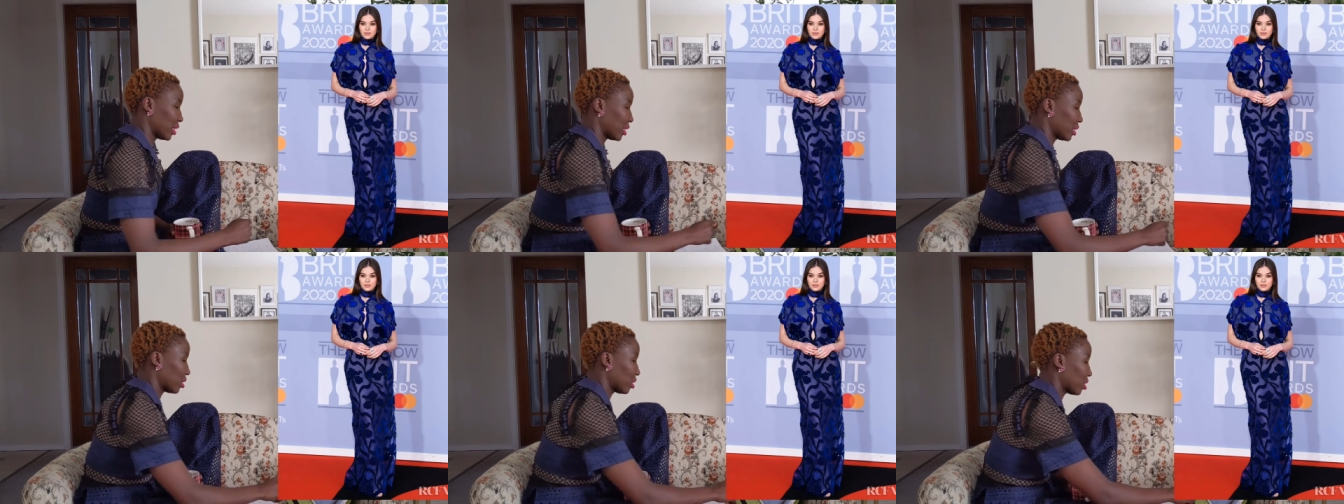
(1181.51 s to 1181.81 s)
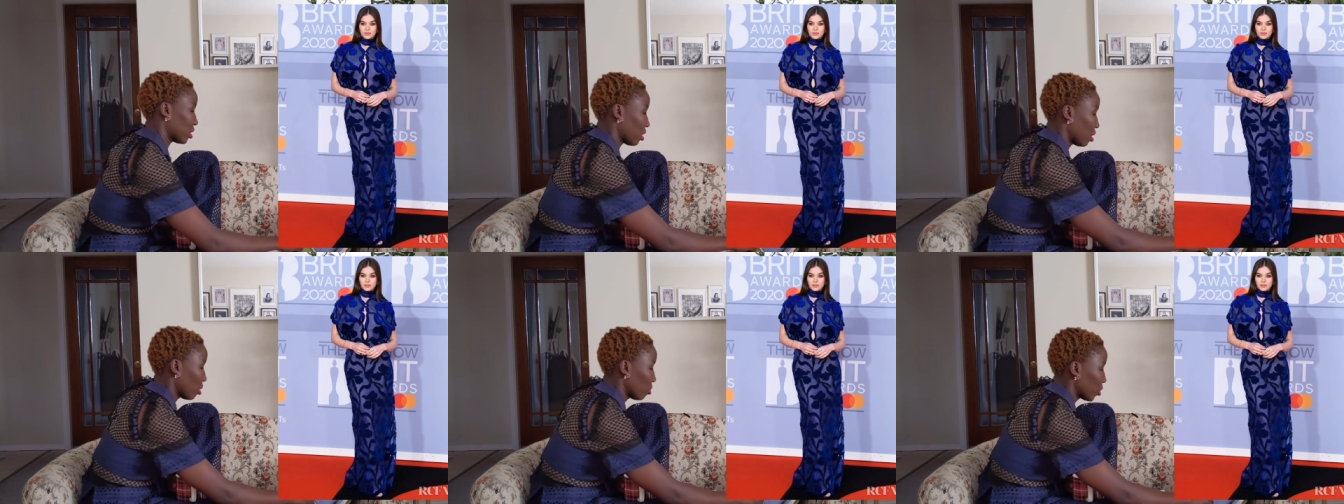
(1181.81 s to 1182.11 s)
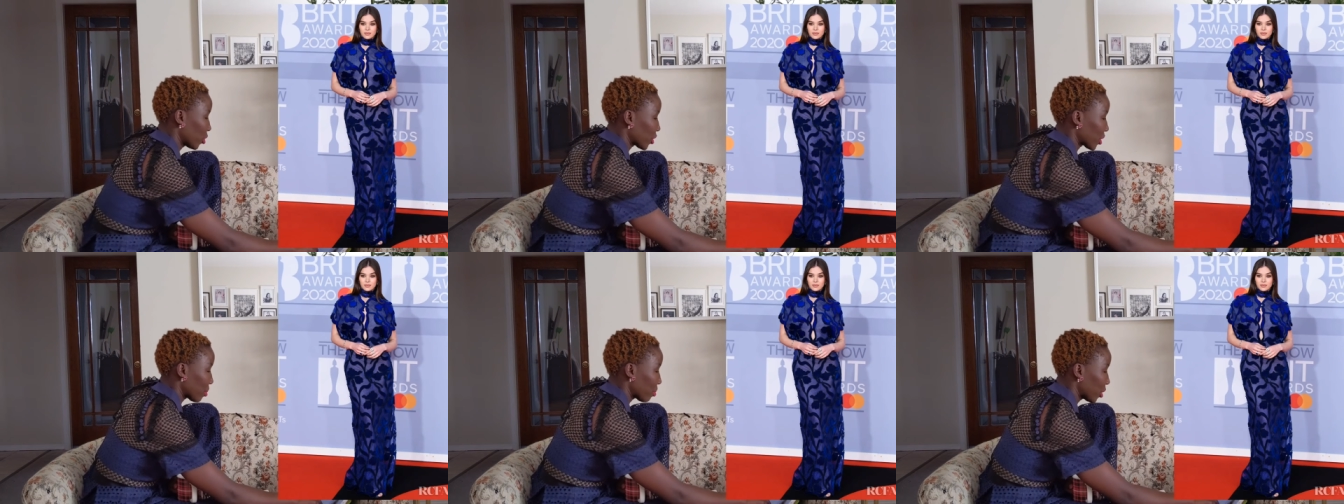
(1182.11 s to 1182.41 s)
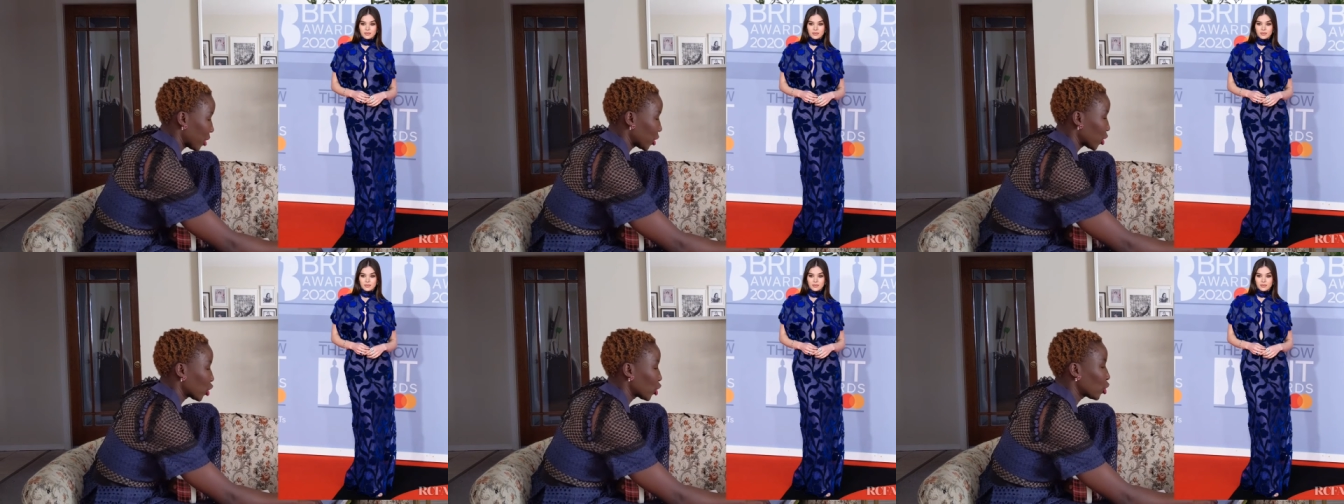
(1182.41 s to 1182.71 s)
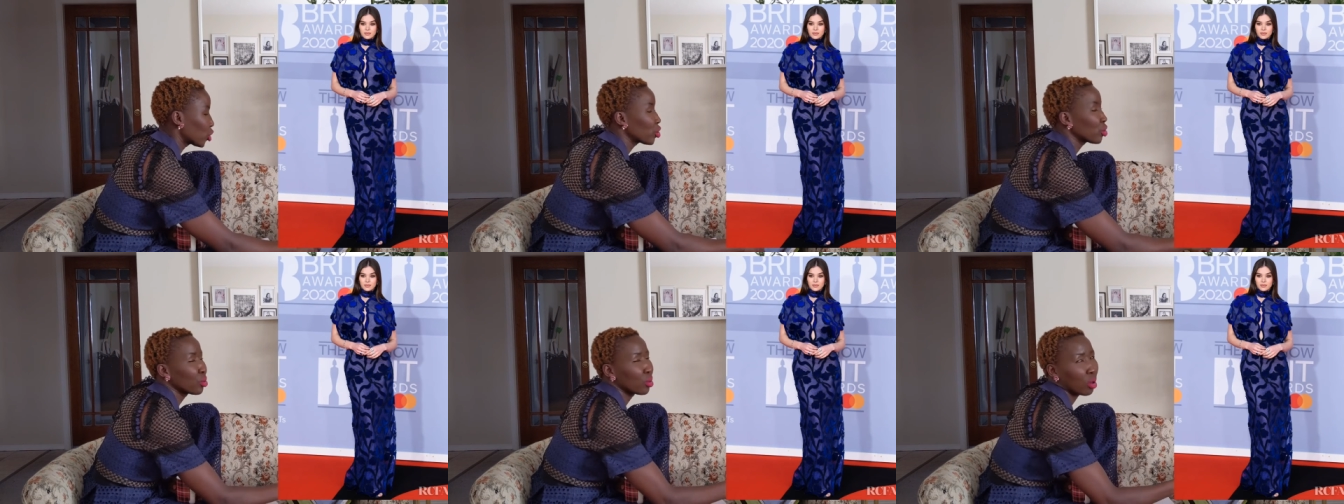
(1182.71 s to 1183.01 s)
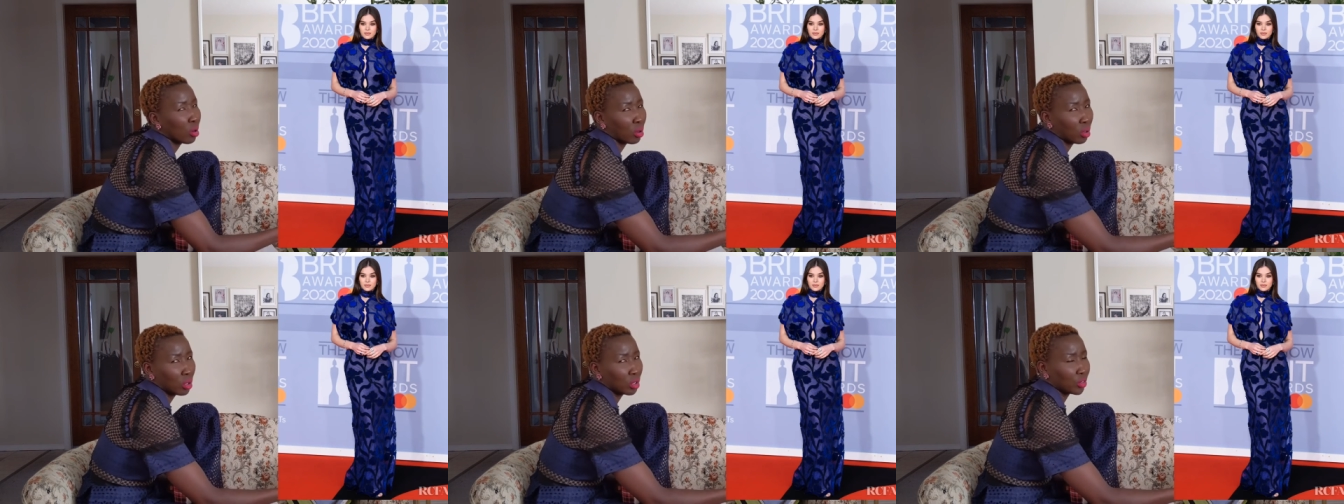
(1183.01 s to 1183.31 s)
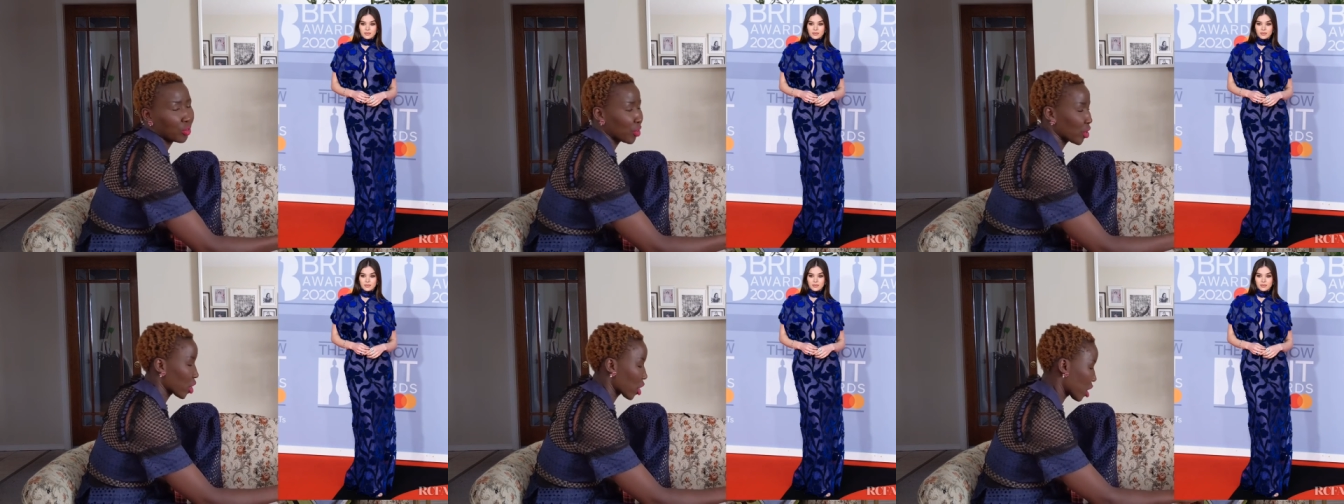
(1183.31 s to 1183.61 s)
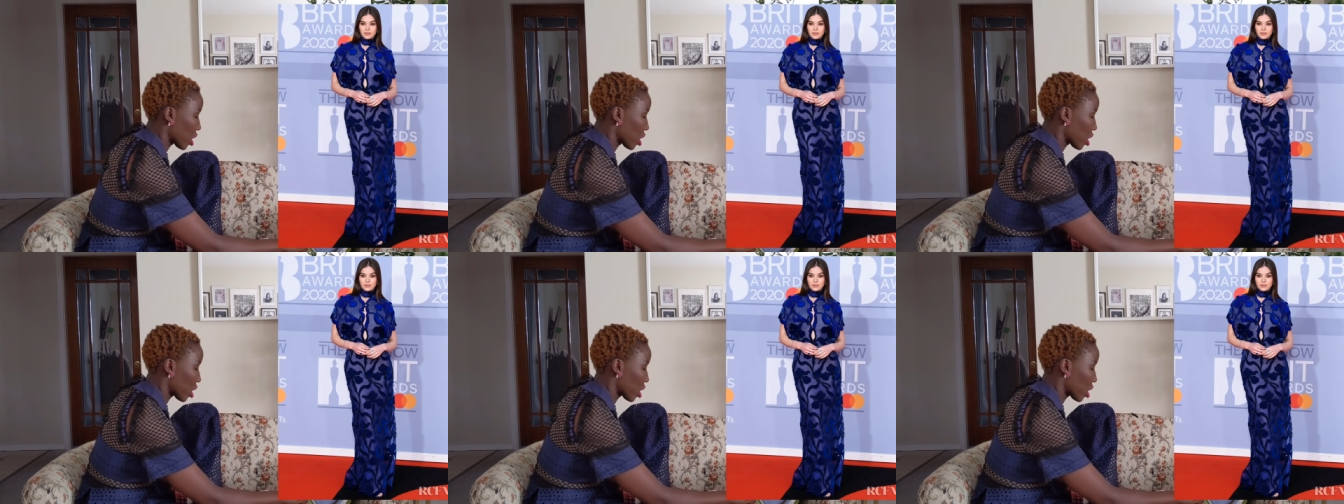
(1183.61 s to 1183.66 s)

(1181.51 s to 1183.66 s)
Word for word: It's almost a bit too old for